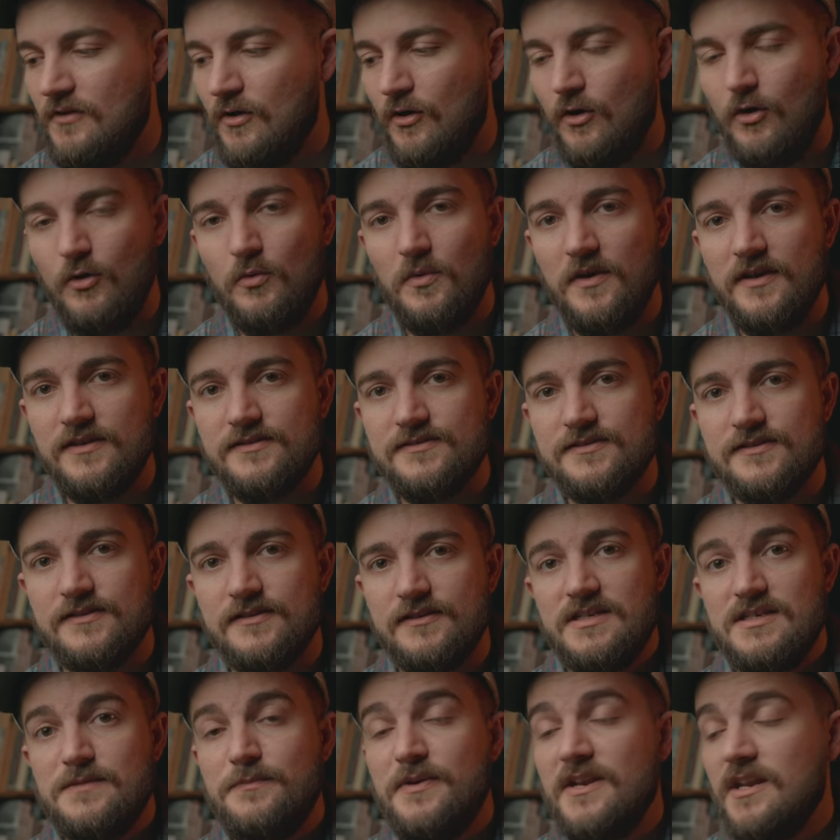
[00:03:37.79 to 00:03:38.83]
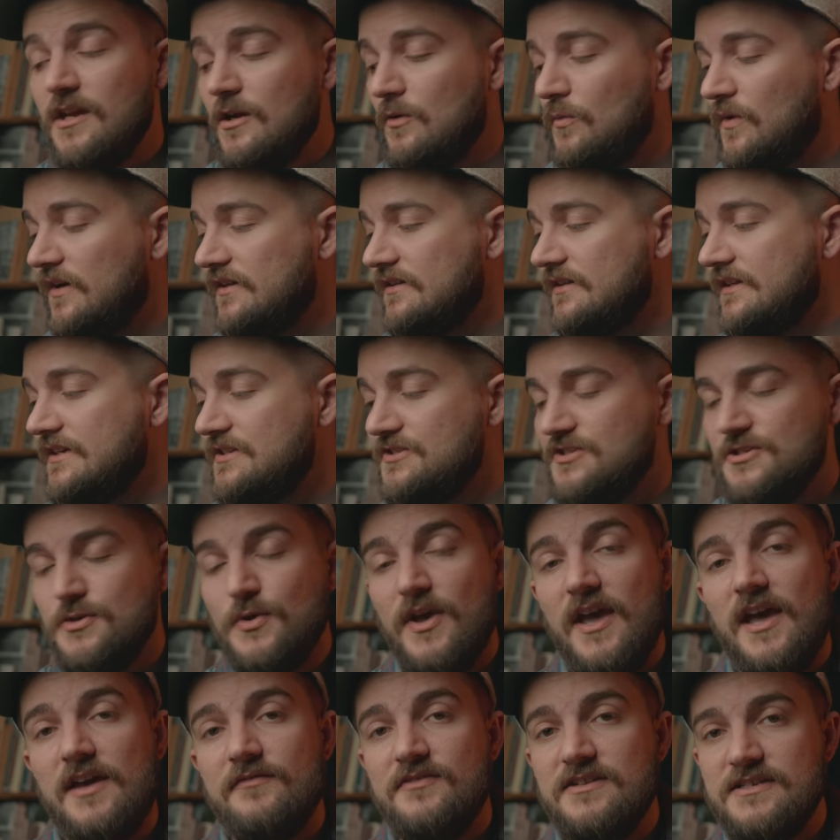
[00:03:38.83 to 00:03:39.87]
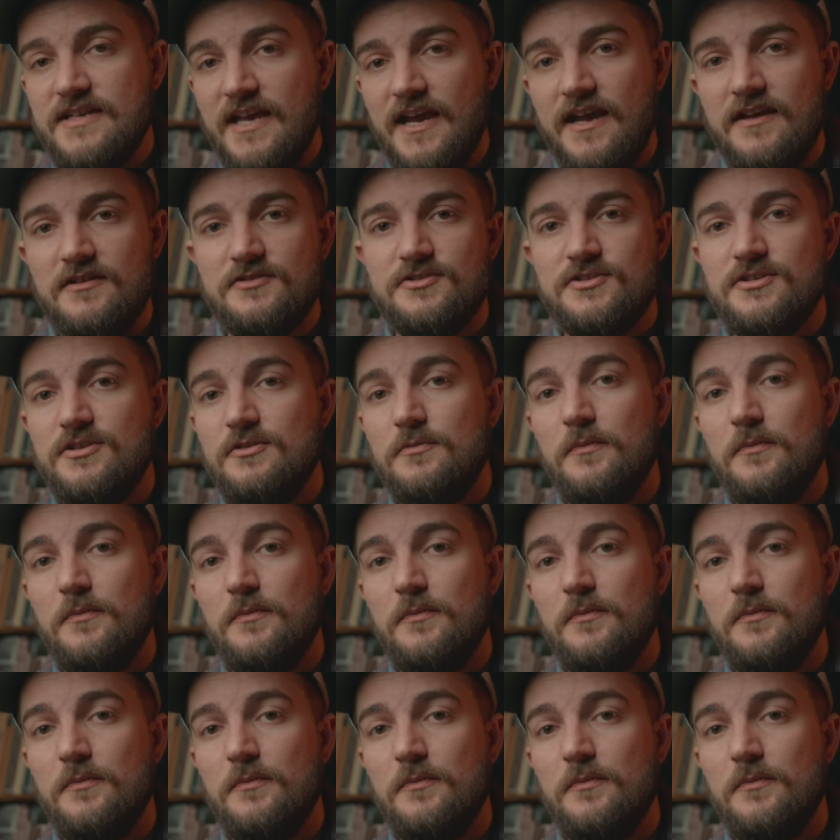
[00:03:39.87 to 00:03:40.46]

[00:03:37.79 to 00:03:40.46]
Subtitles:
Always. Depending on what lens you have attached,